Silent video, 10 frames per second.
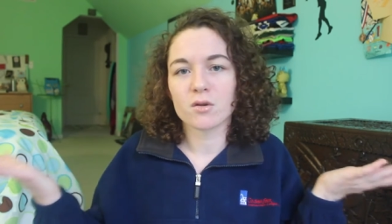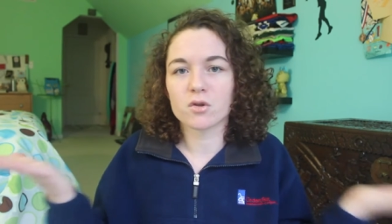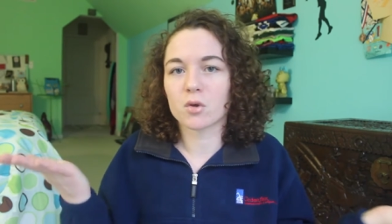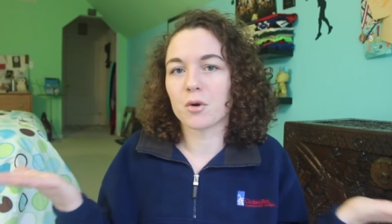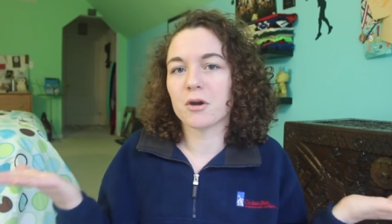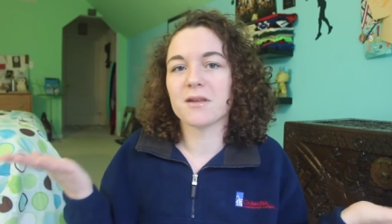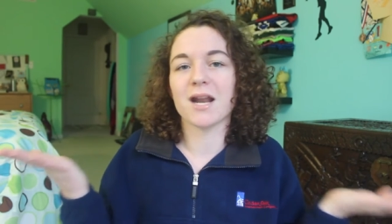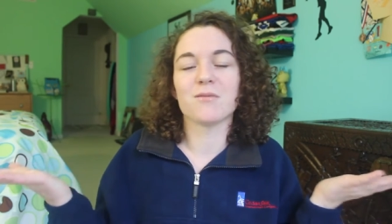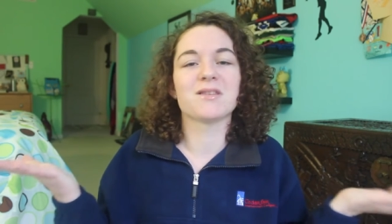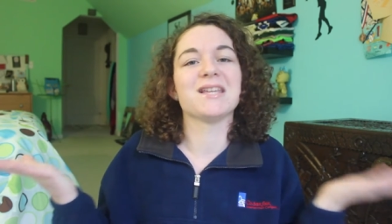store that
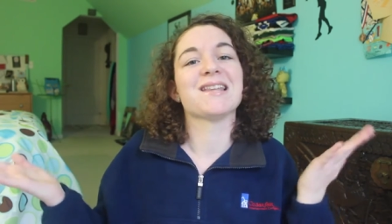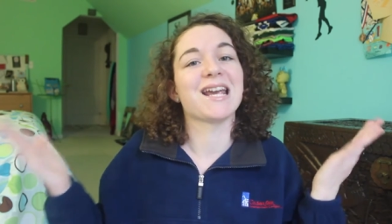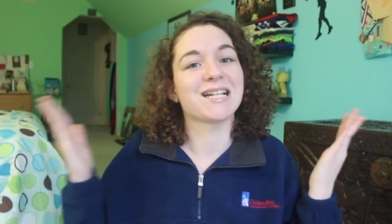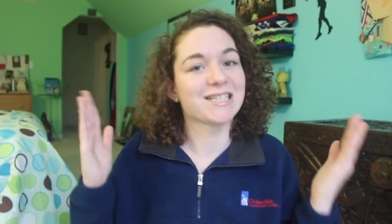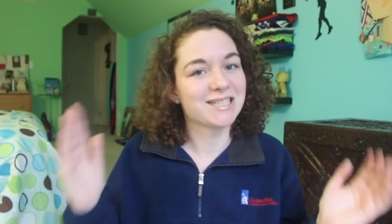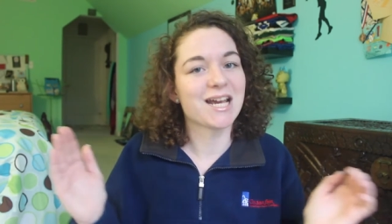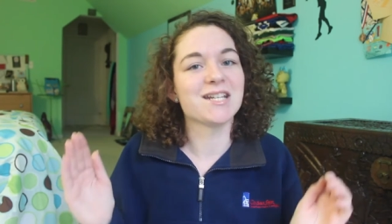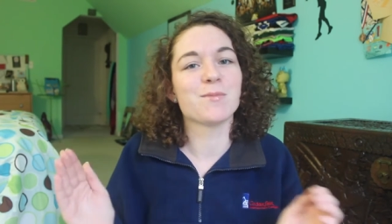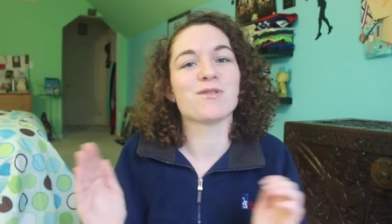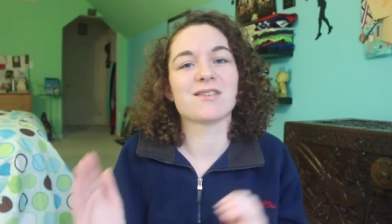I was in like
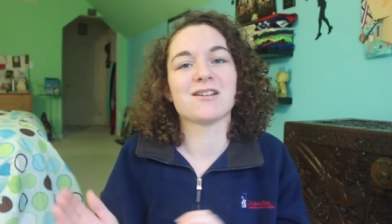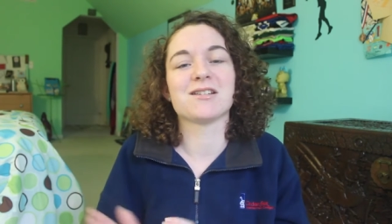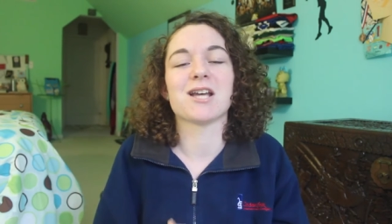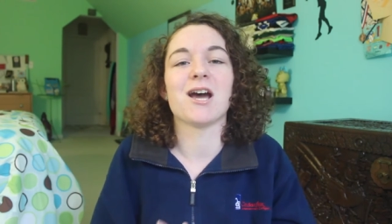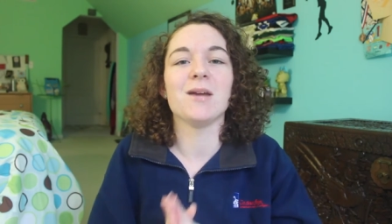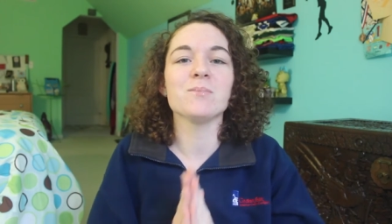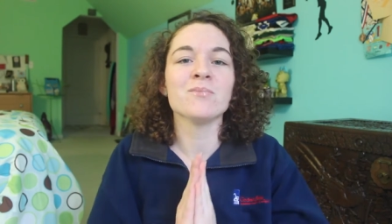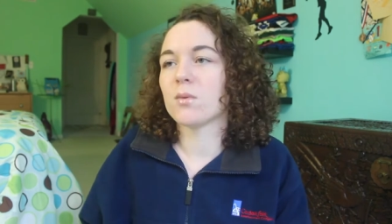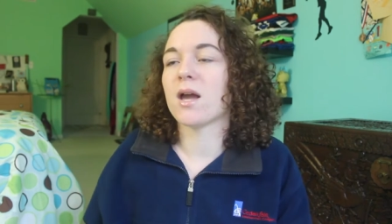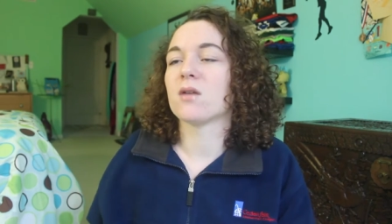90% of the time.
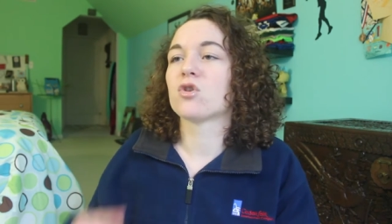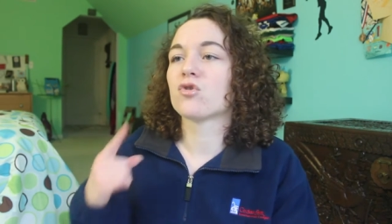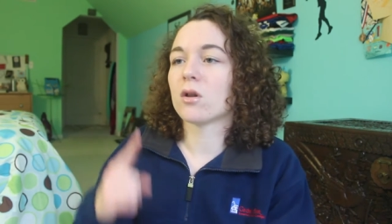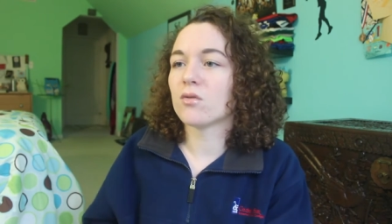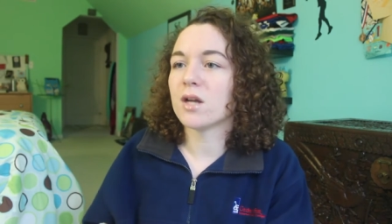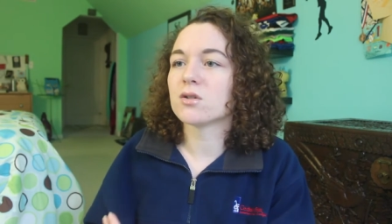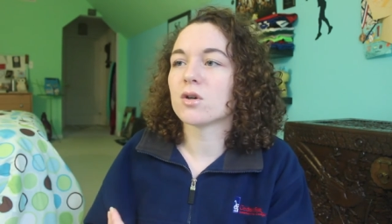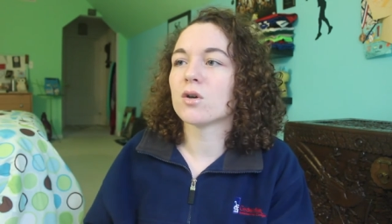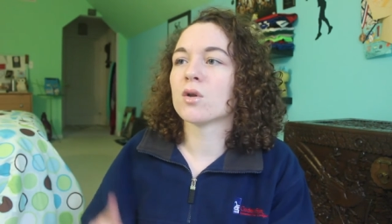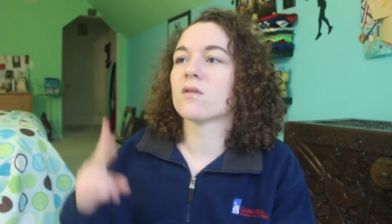We had stroller
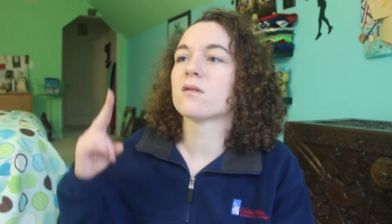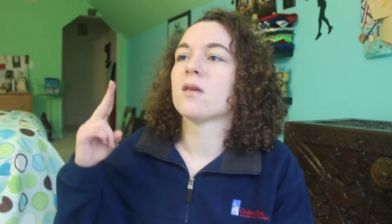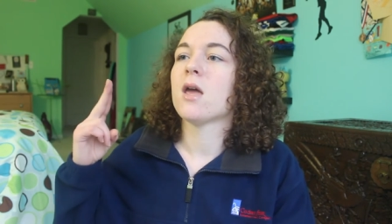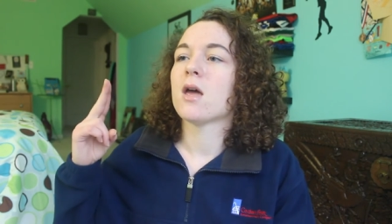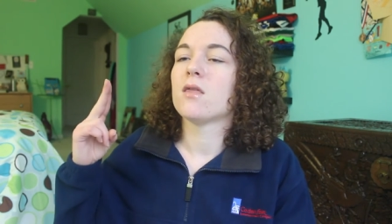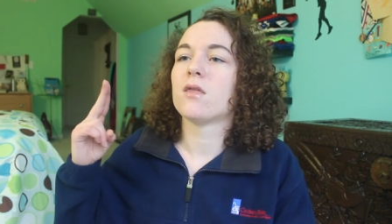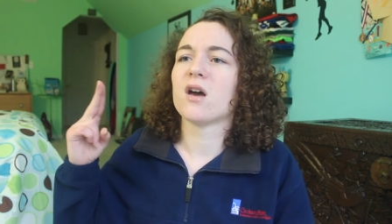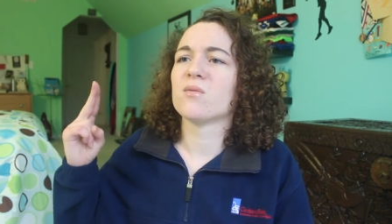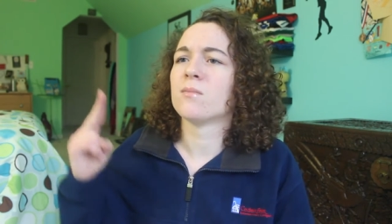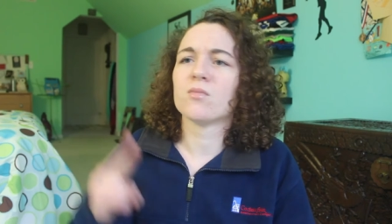rentals,
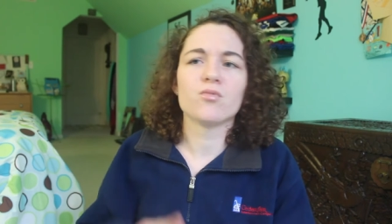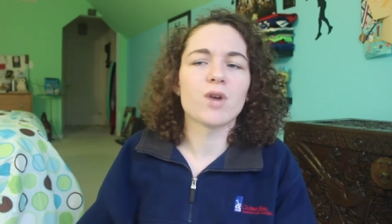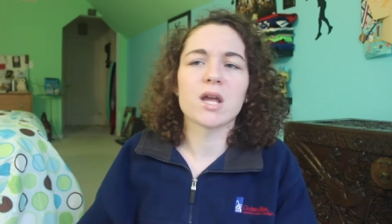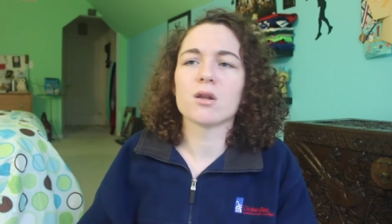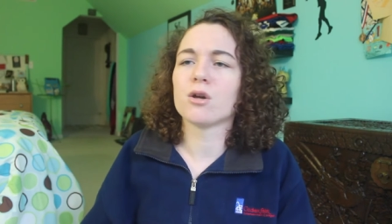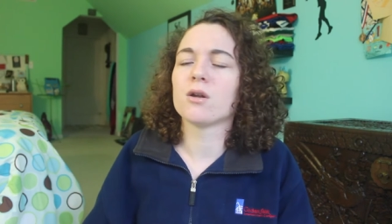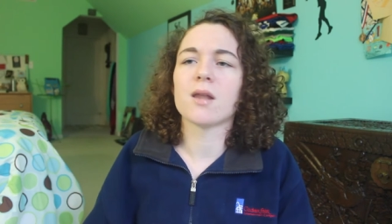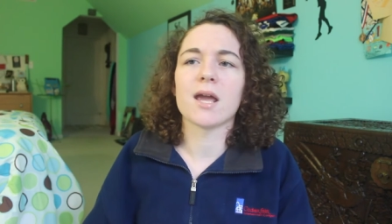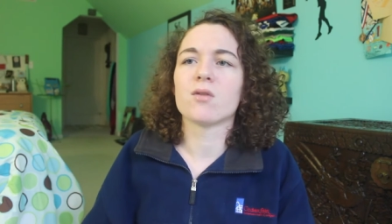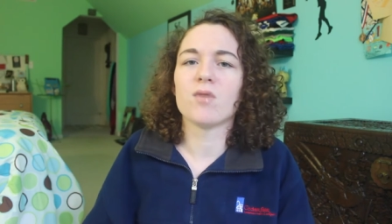the regular
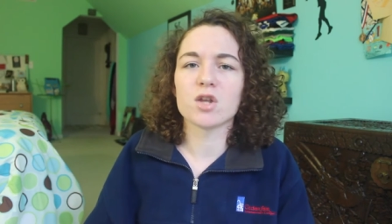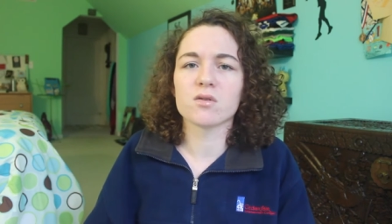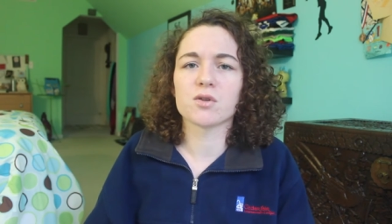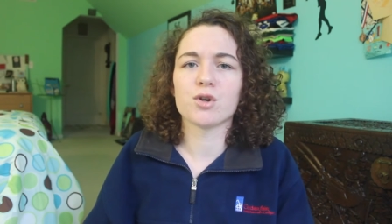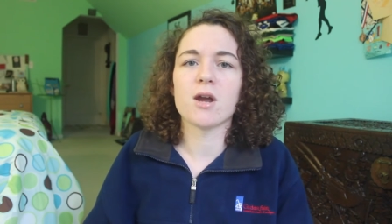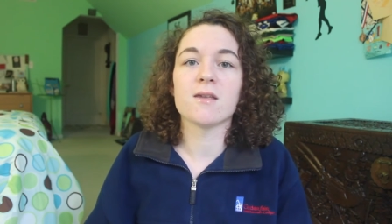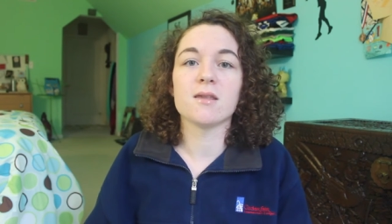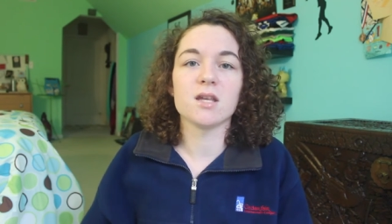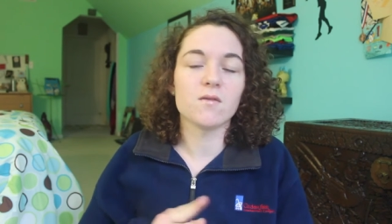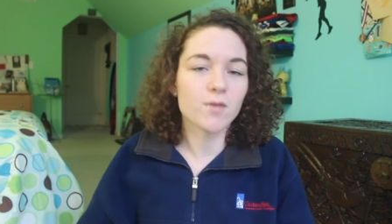like register and
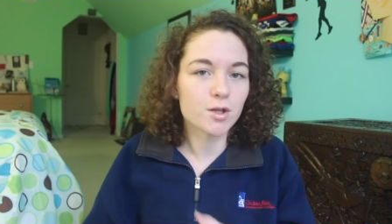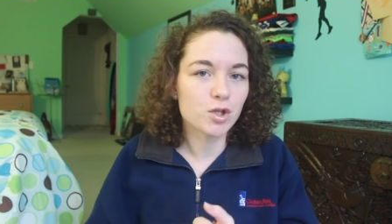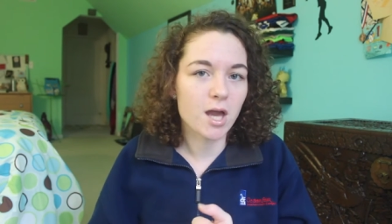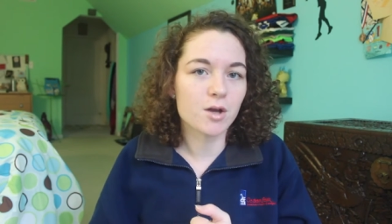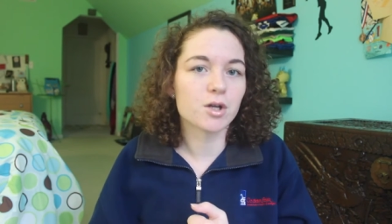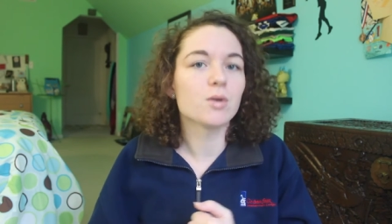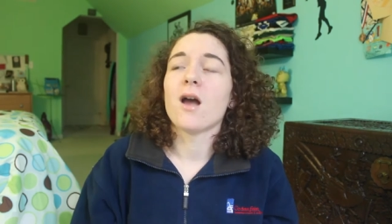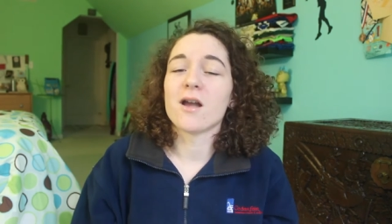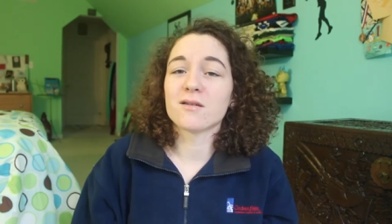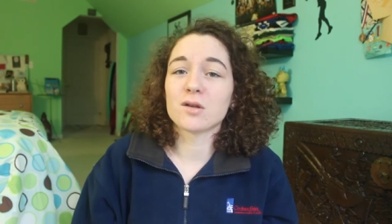then the fudge counter.
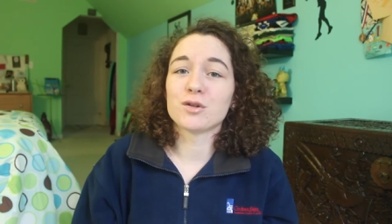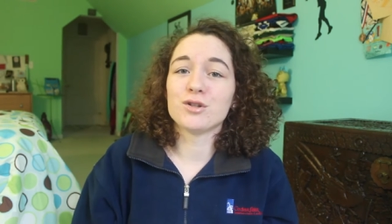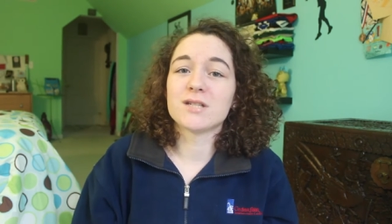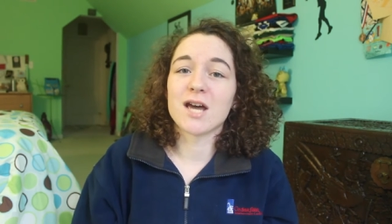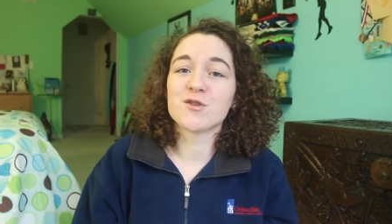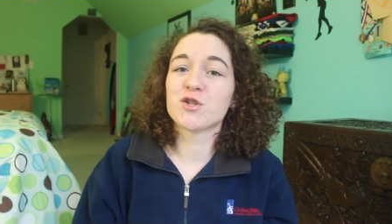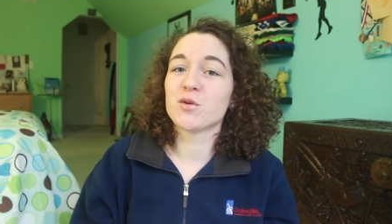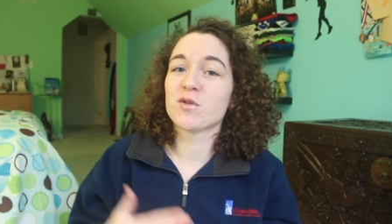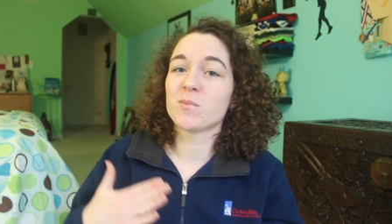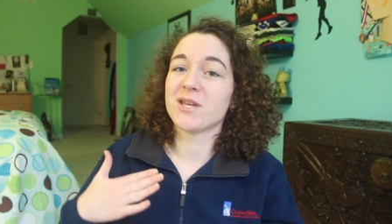I also learned how
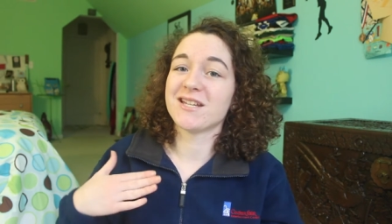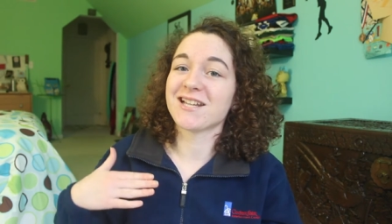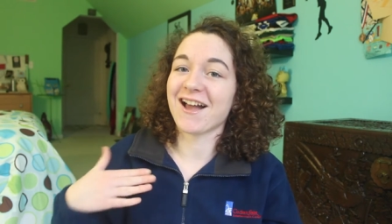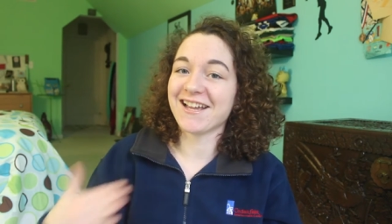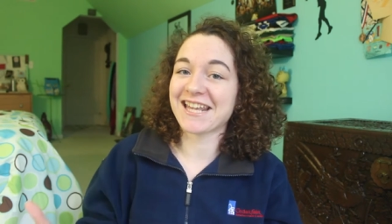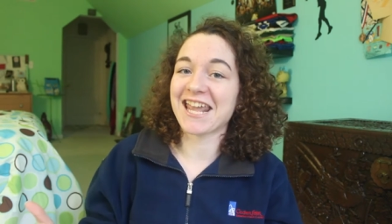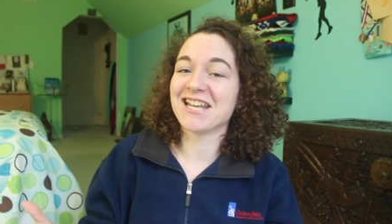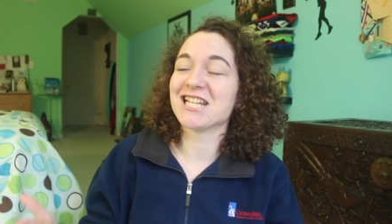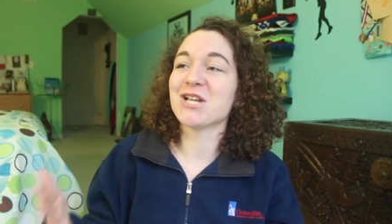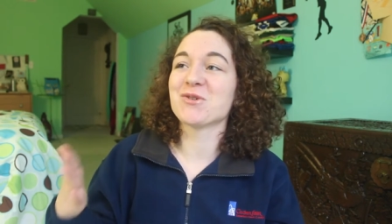to spin cotton
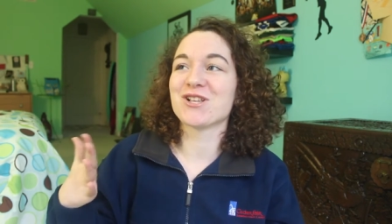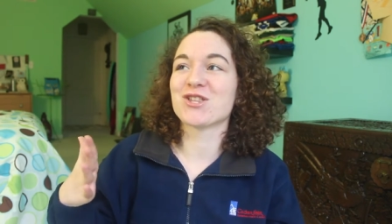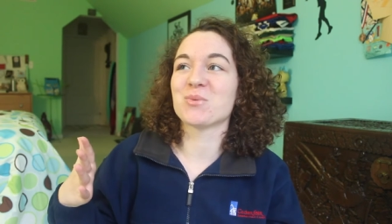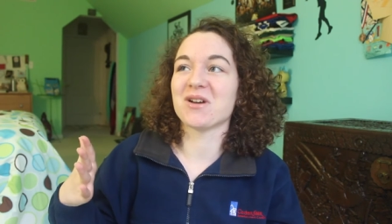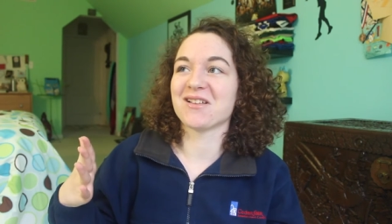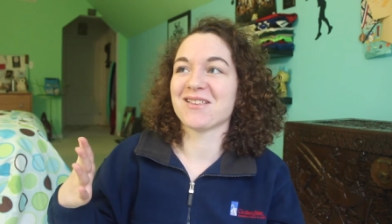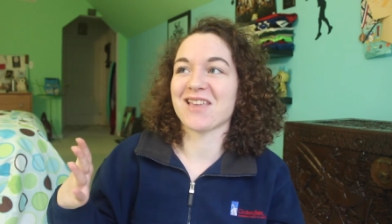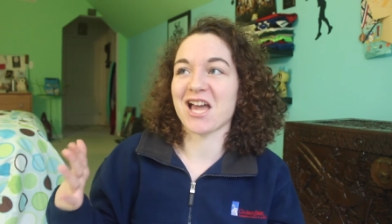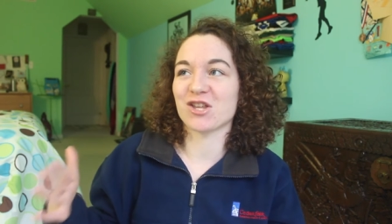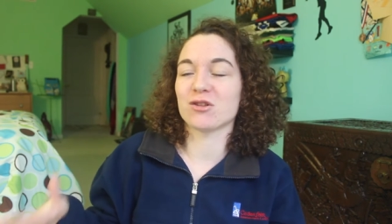candy which
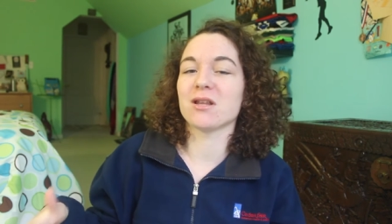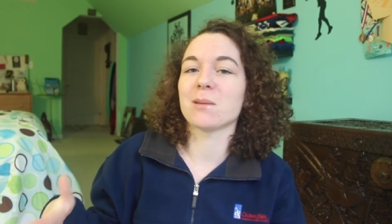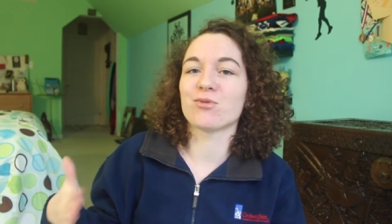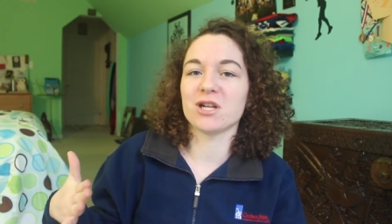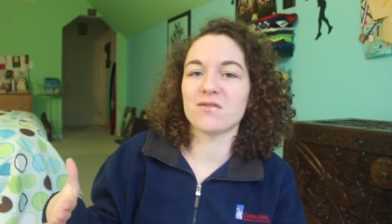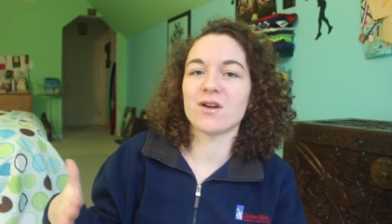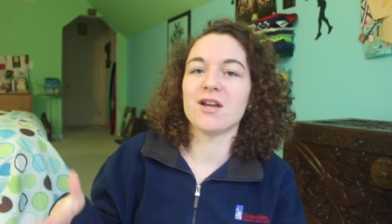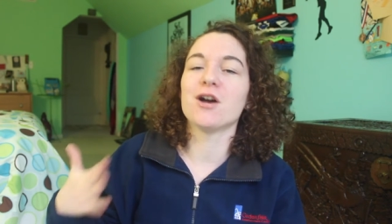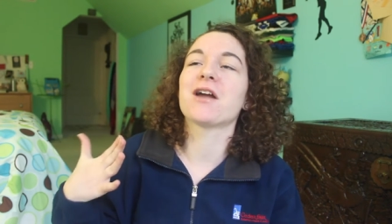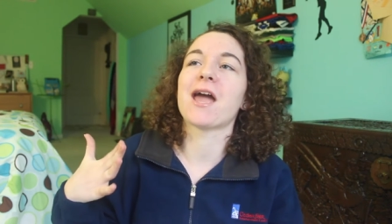was actually like pretty
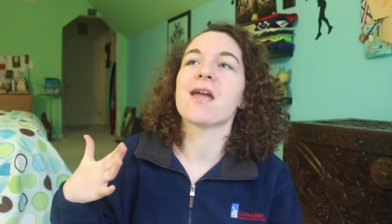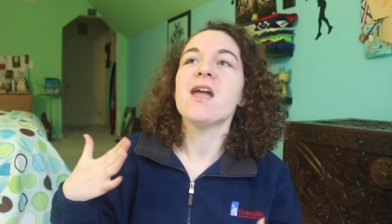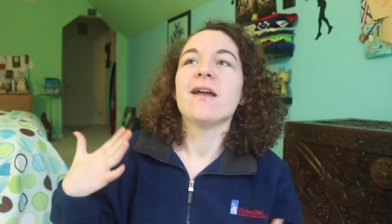fun. Okay